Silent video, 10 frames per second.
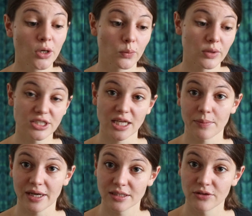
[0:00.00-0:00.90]
which then
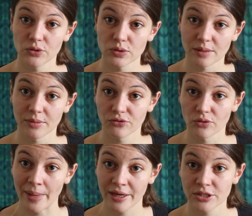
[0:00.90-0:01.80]
might give you some
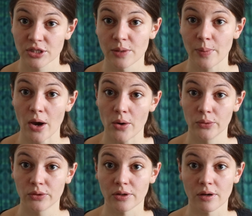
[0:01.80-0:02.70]
information about